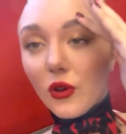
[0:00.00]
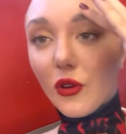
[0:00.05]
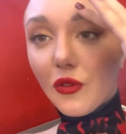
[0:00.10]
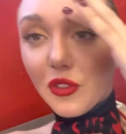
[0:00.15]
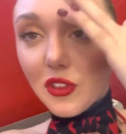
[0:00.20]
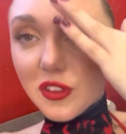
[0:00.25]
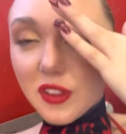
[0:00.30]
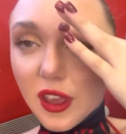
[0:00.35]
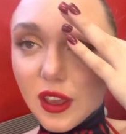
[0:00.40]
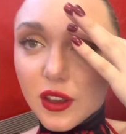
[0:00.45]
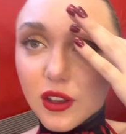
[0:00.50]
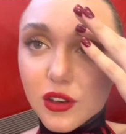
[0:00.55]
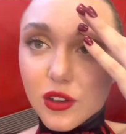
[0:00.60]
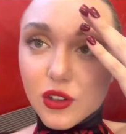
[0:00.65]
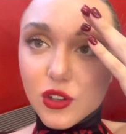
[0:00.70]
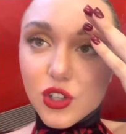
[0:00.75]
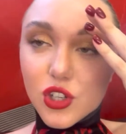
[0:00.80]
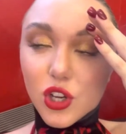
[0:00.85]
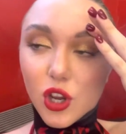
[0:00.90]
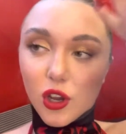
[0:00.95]
of the second
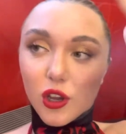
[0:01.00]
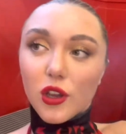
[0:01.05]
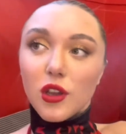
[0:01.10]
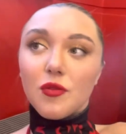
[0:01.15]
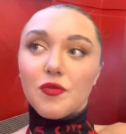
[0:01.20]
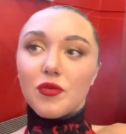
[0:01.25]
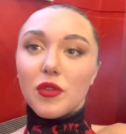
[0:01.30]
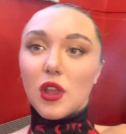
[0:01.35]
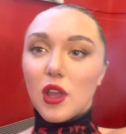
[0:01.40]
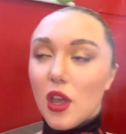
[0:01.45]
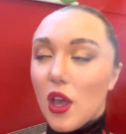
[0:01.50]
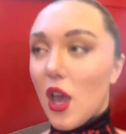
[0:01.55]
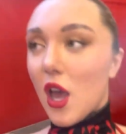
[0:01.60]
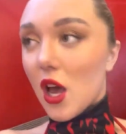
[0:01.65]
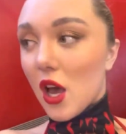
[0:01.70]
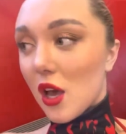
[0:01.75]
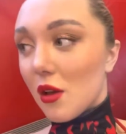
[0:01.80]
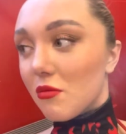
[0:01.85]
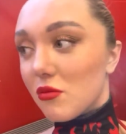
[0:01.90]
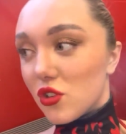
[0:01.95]
show.
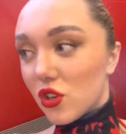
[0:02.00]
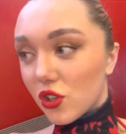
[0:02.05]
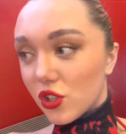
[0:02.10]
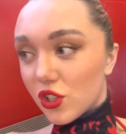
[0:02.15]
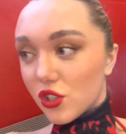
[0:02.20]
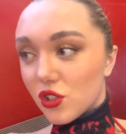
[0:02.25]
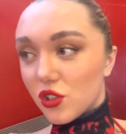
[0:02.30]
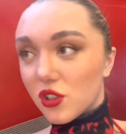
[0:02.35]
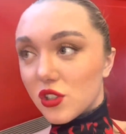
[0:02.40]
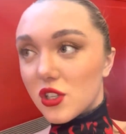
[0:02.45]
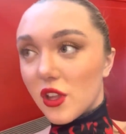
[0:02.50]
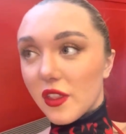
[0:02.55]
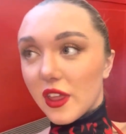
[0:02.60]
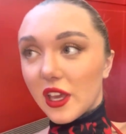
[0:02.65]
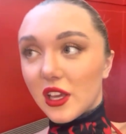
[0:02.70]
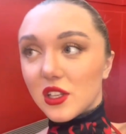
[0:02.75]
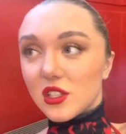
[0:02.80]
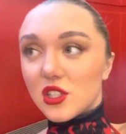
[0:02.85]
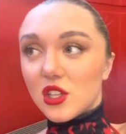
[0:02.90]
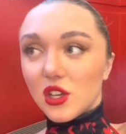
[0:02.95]
Josh has got
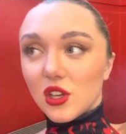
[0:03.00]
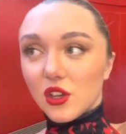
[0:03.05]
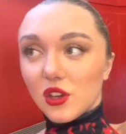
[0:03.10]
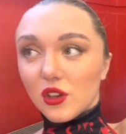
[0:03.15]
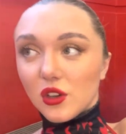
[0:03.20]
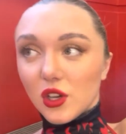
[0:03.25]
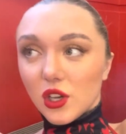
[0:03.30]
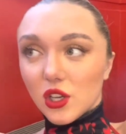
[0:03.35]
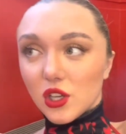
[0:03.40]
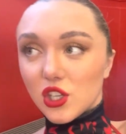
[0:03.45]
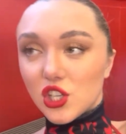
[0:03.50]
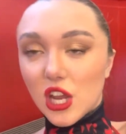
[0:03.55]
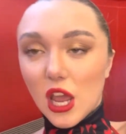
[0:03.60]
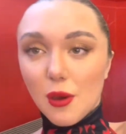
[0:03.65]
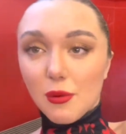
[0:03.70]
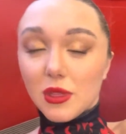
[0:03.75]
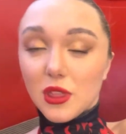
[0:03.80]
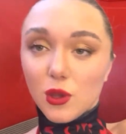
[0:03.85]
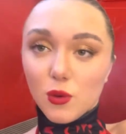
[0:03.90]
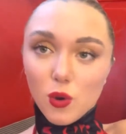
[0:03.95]
something to share
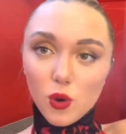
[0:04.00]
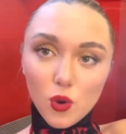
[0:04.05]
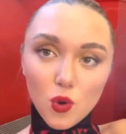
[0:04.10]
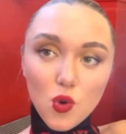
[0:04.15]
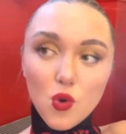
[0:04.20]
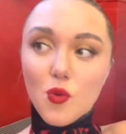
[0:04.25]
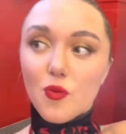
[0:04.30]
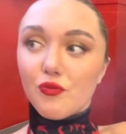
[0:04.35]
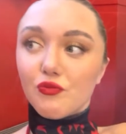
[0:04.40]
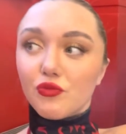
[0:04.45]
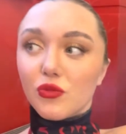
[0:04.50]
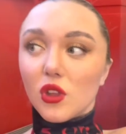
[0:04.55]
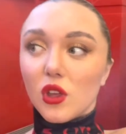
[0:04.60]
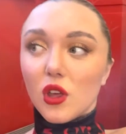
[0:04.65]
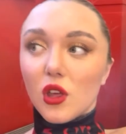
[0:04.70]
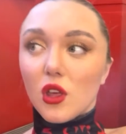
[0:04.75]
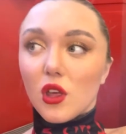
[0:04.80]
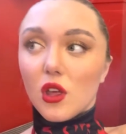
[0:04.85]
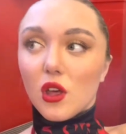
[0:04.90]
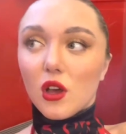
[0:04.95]
with you all.
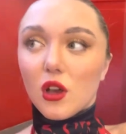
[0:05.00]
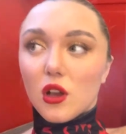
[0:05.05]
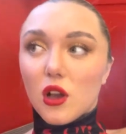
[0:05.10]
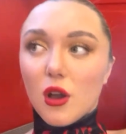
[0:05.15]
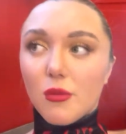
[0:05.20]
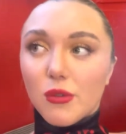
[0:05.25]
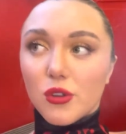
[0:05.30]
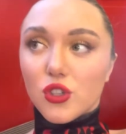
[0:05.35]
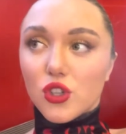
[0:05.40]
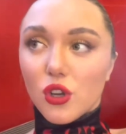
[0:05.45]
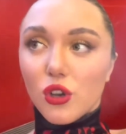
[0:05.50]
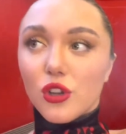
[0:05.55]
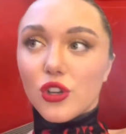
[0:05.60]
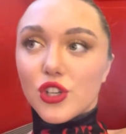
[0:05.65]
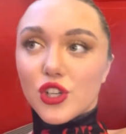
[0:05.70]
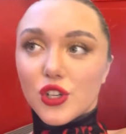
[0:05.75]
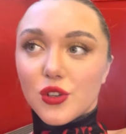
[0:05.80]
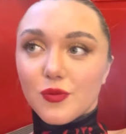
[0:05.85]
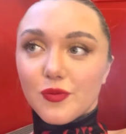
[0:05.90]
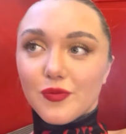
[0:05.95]
Come on,
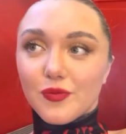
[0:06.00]
Josh.